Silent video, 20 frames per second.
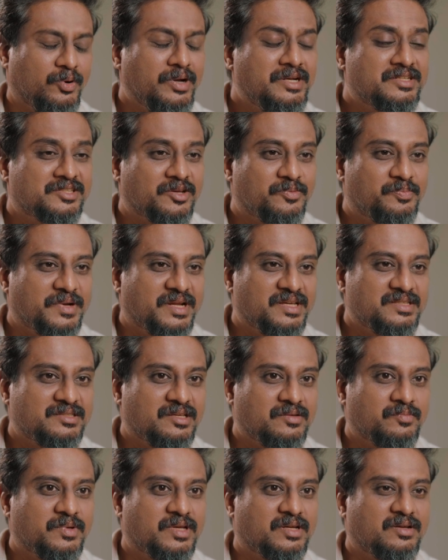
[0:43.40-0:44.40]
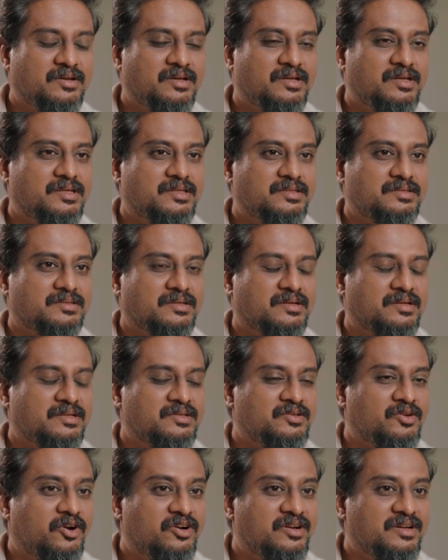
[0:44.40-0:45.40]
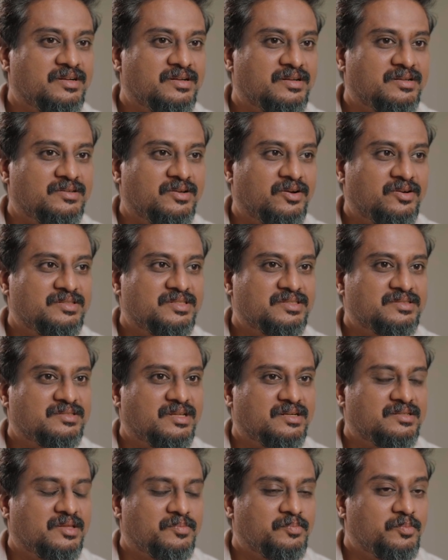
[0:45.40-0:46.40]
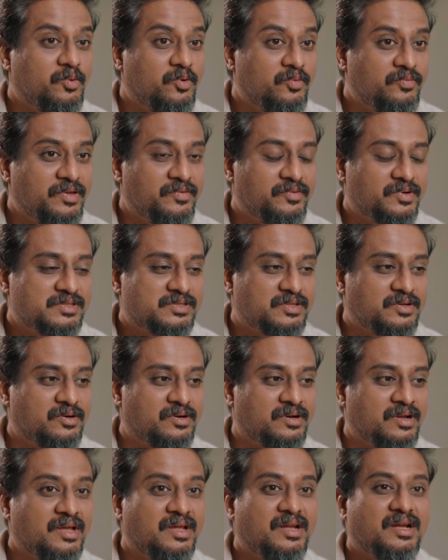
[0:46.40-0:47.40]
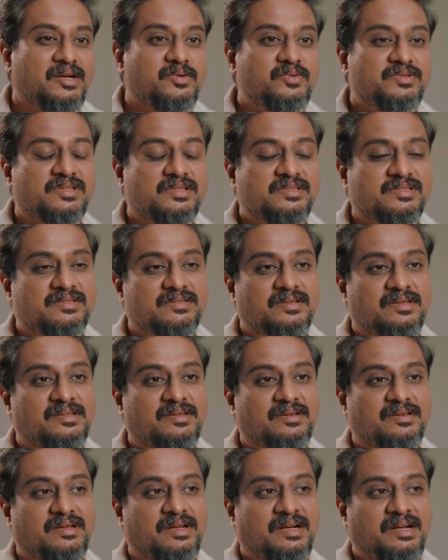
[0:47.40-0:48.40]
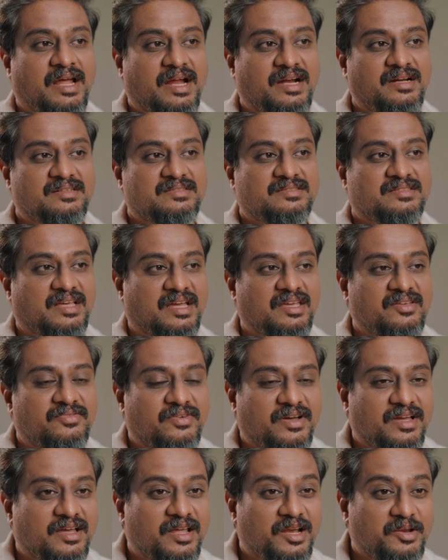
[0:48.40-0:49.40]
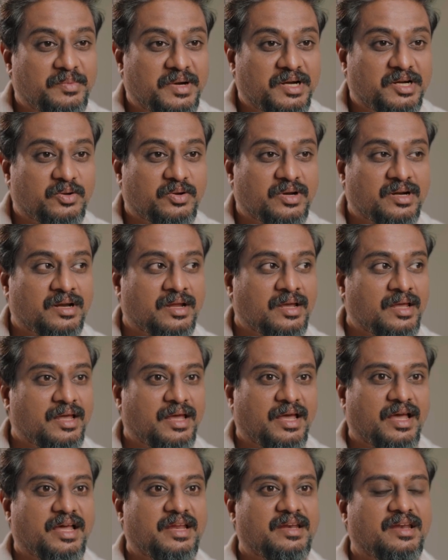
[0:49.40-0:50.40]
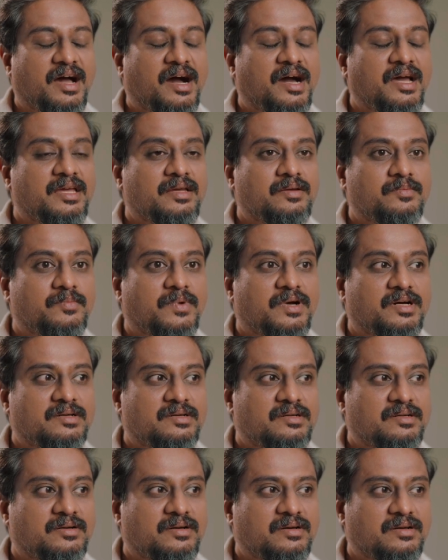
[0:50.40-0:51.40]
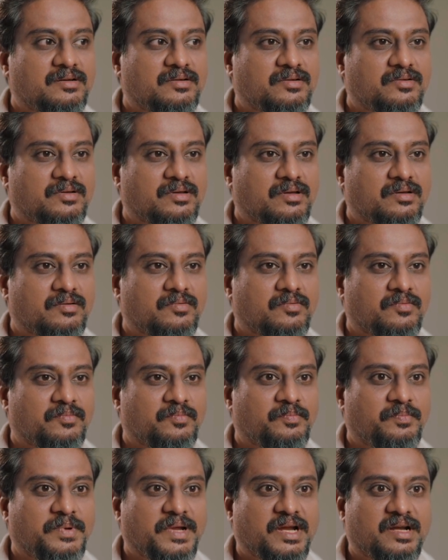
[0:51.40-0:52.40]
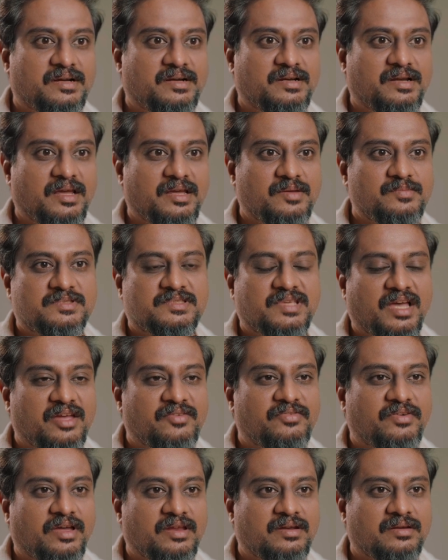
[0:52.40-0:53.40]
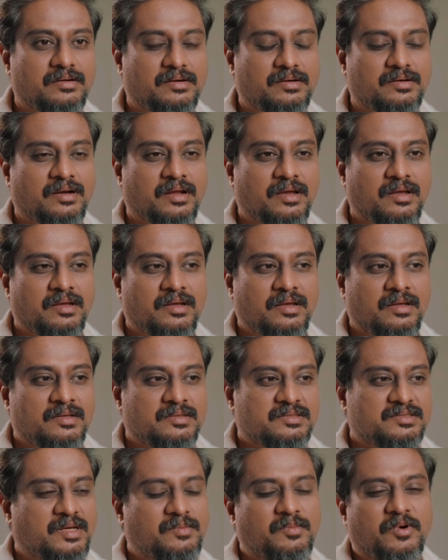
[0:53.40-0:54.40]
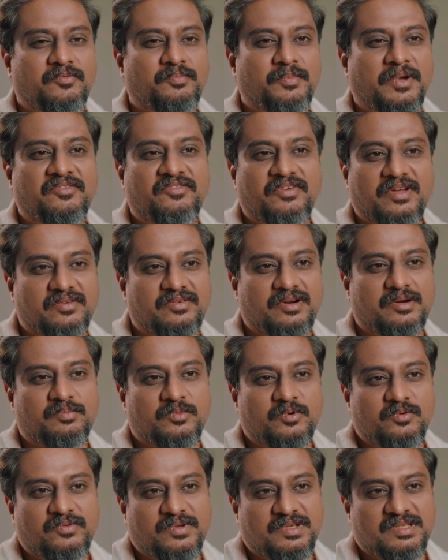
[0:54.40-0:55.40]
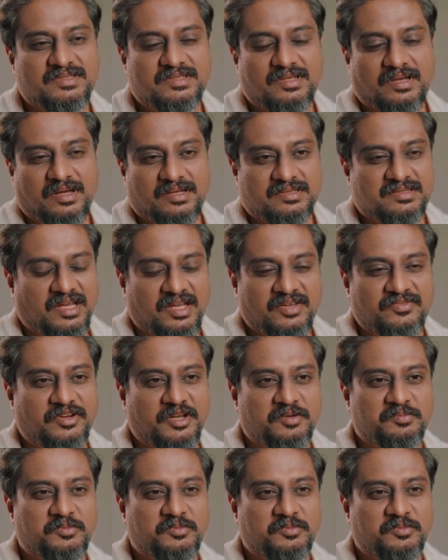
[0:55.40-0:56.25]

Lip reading: surprising, because not just that the movie was good, it had a sci-fi element to it, and I am a big time sci-fi nerd. Some of my favorite movies are sci-fi